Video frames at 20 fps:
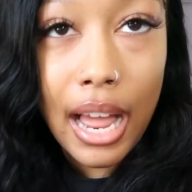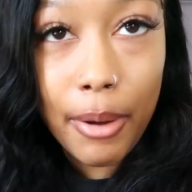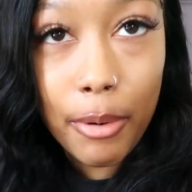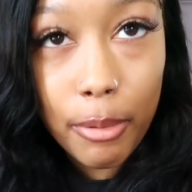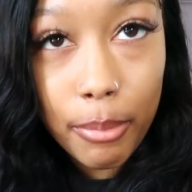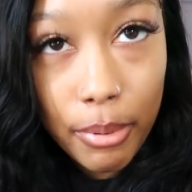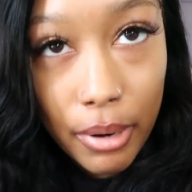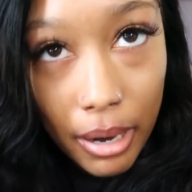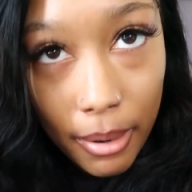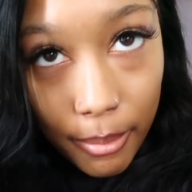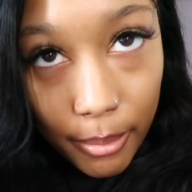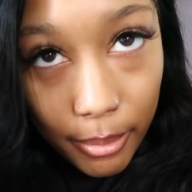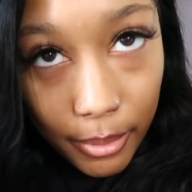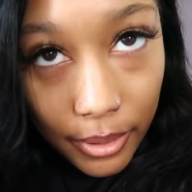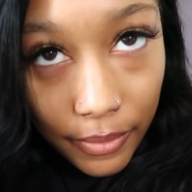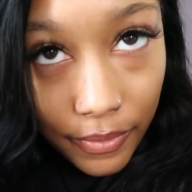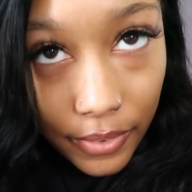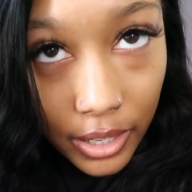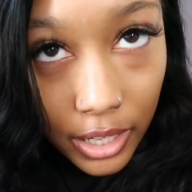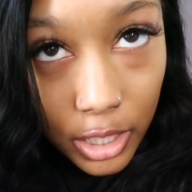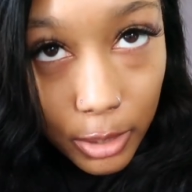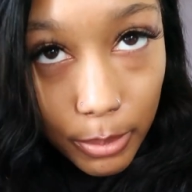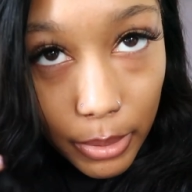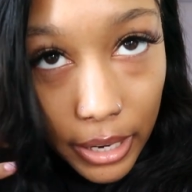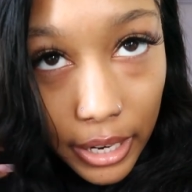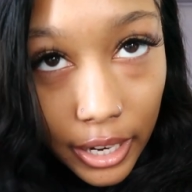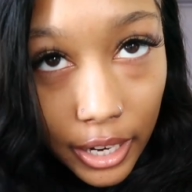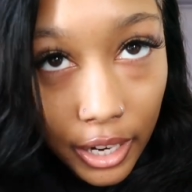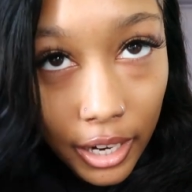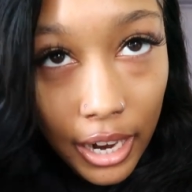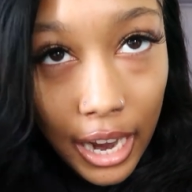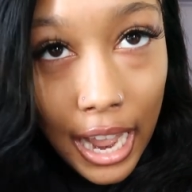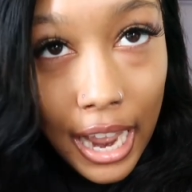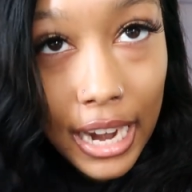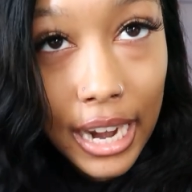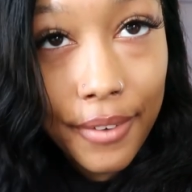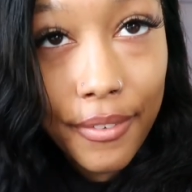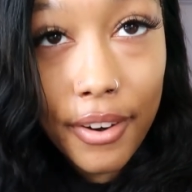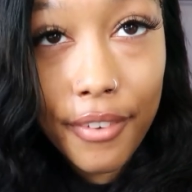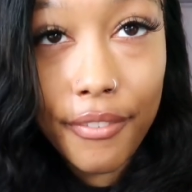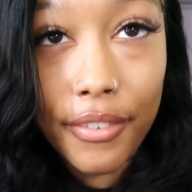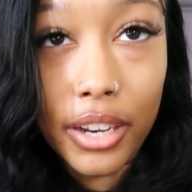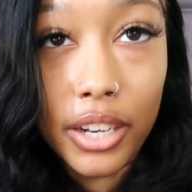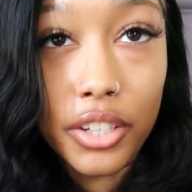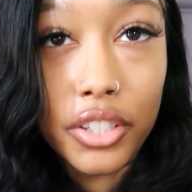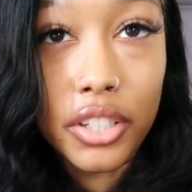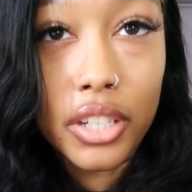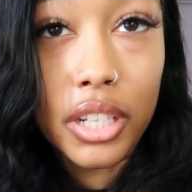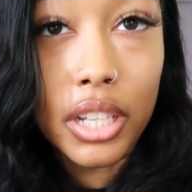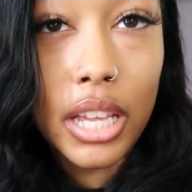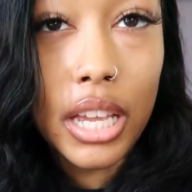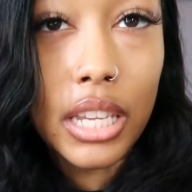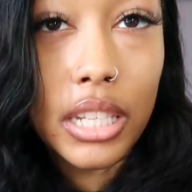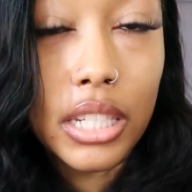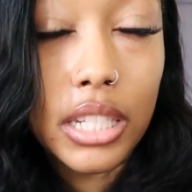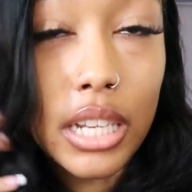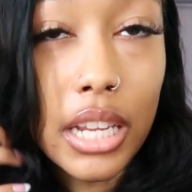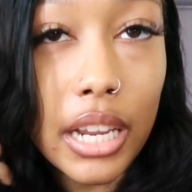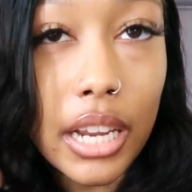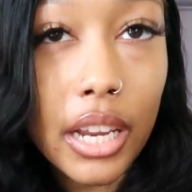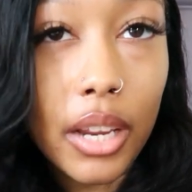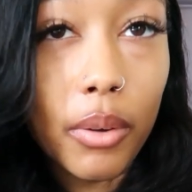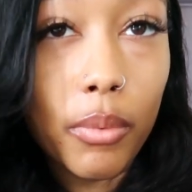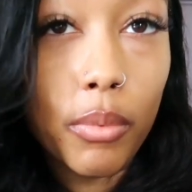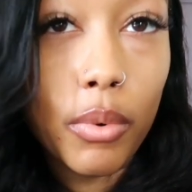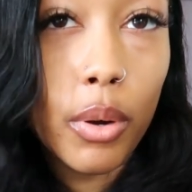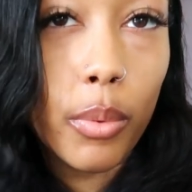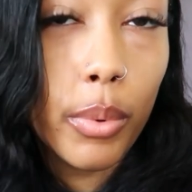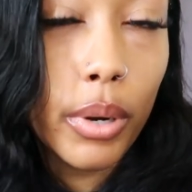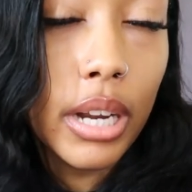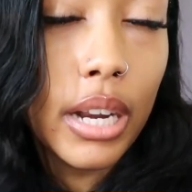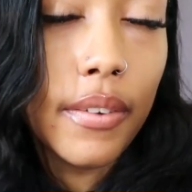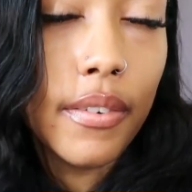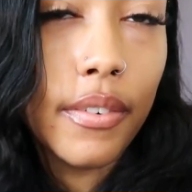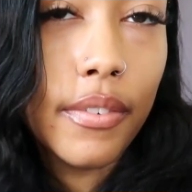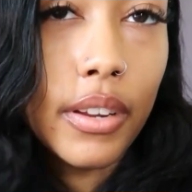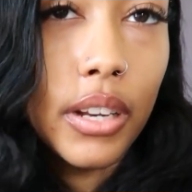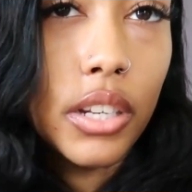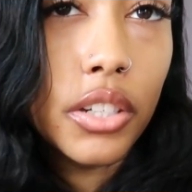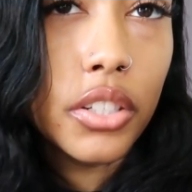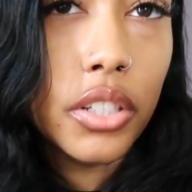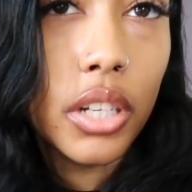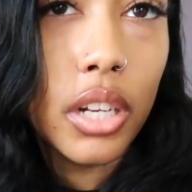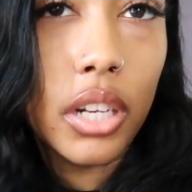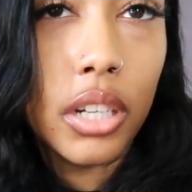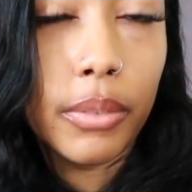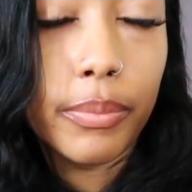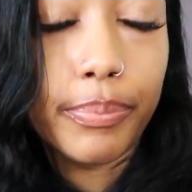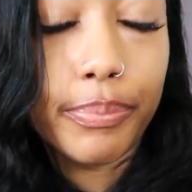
I will probably finish my hair. I never finished it last night. Well, we never finished it.